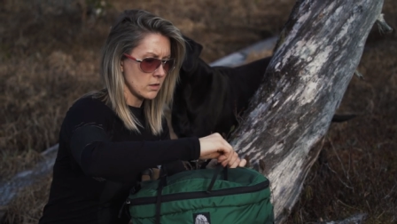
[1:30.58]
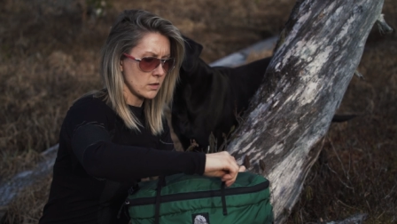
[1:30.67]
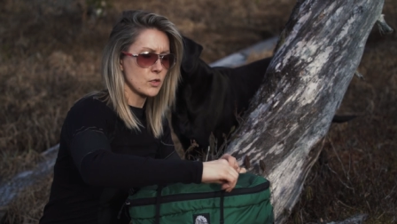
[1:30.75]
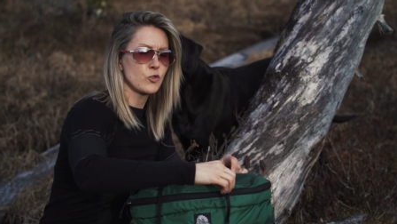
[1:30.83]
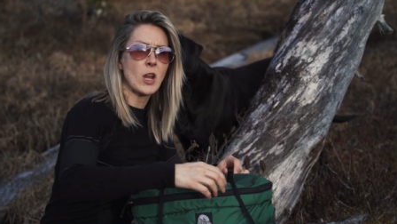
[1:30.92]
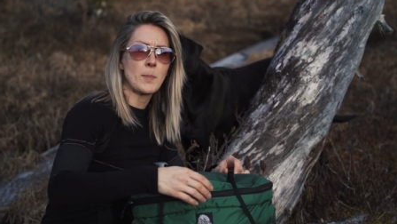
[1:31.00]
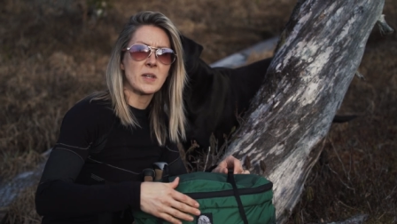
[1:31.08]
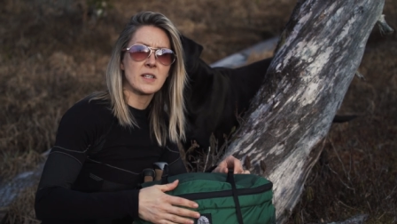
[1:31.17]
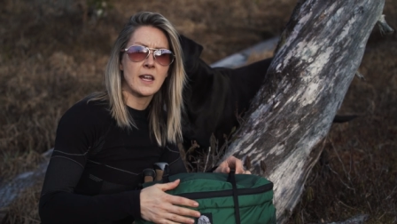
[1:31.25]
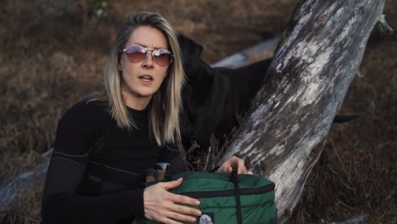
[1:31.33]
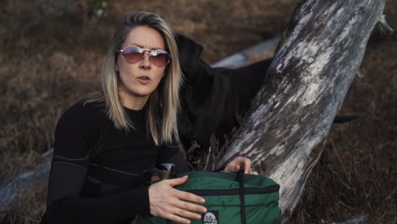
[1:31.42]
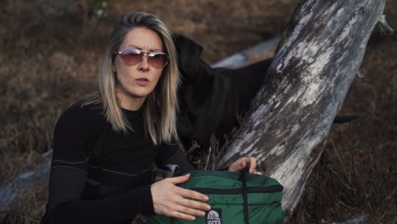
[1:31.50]
strap it
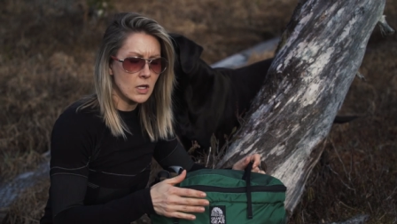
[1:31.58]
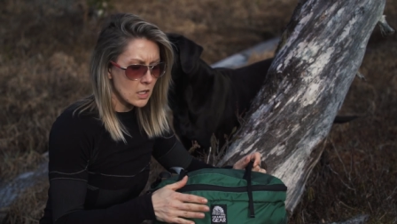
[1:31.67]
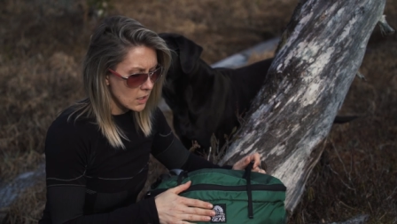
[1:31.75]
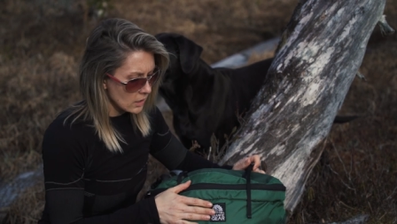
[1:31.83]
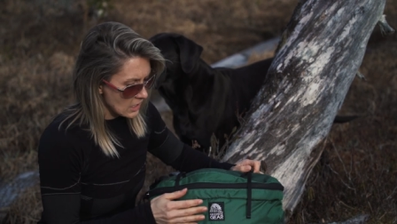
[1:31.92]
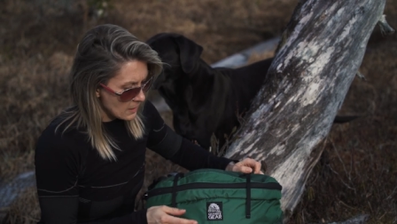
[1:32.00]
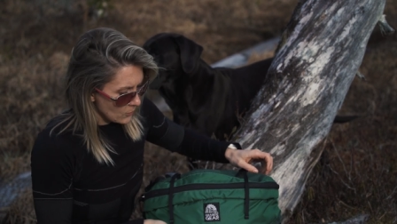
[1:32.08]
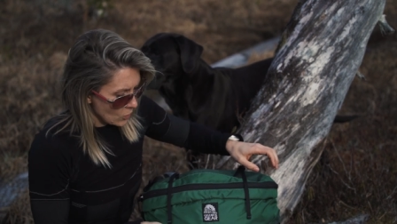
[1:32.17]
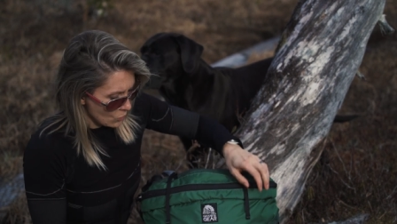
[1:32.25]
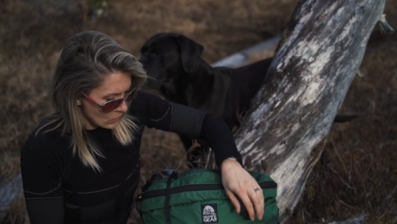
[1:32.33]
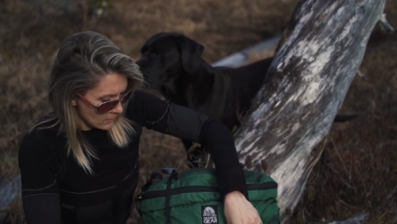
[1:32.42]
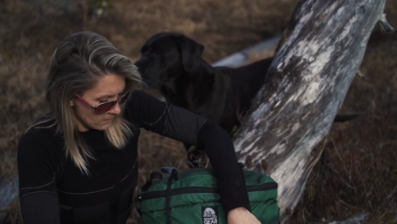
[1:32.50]
down, keep
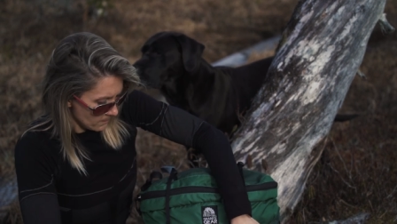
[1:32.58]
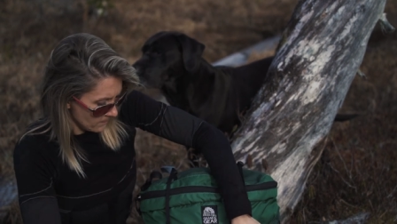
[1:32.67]
going.